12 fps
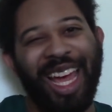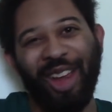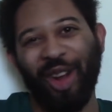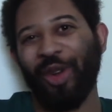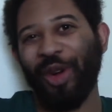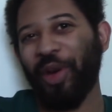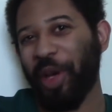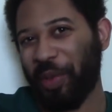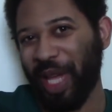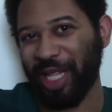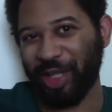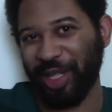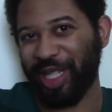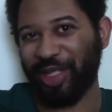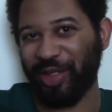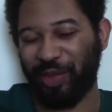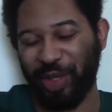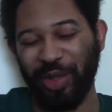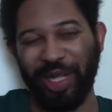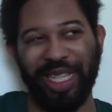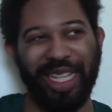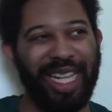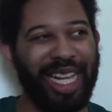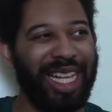heroic patriots of beauty,
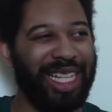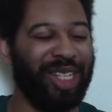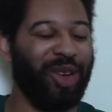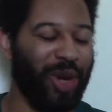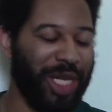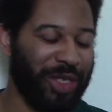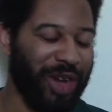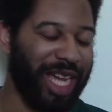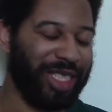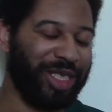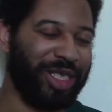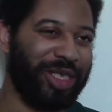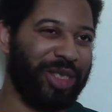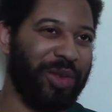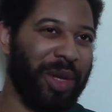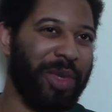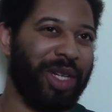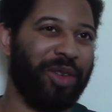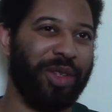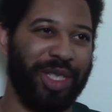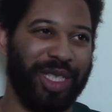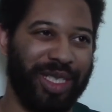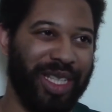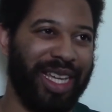you know, or attraction to women, or
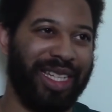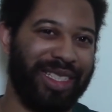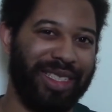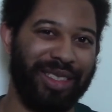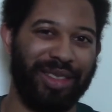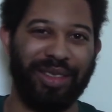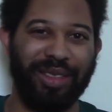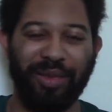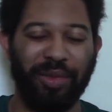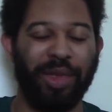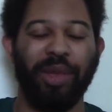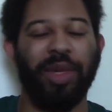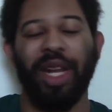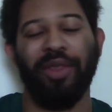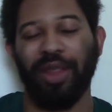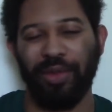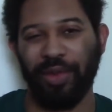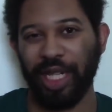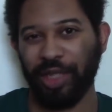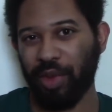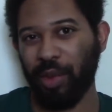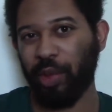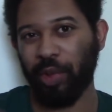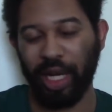just like these whatever the fudge
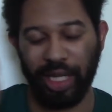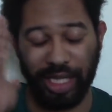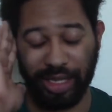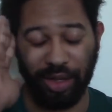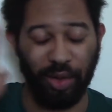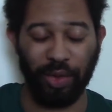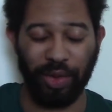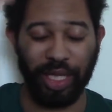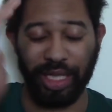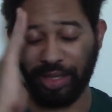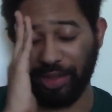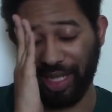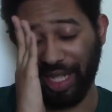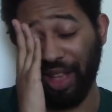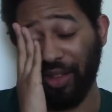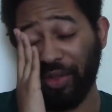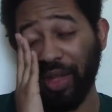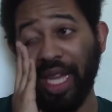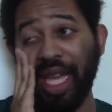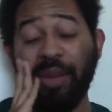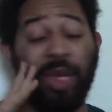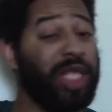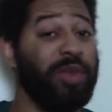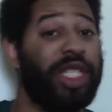women want. That's a whole thing unto itself.
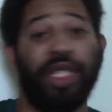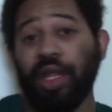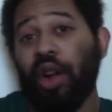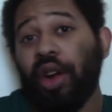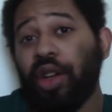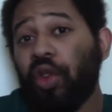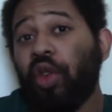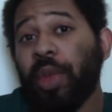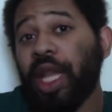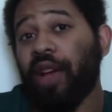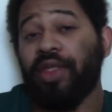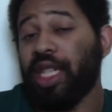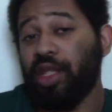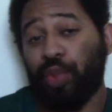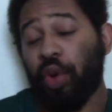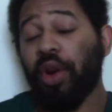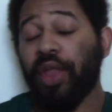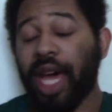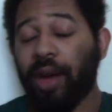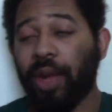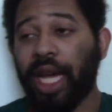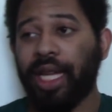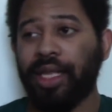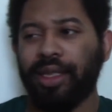Because men just aren't normally, oftentimes, born that
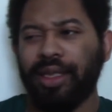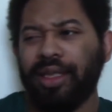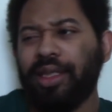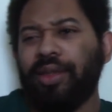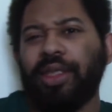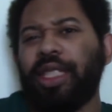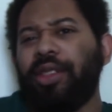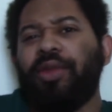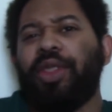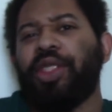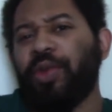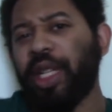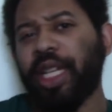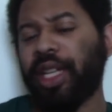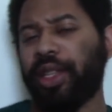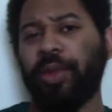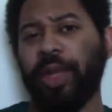way. There's really nothing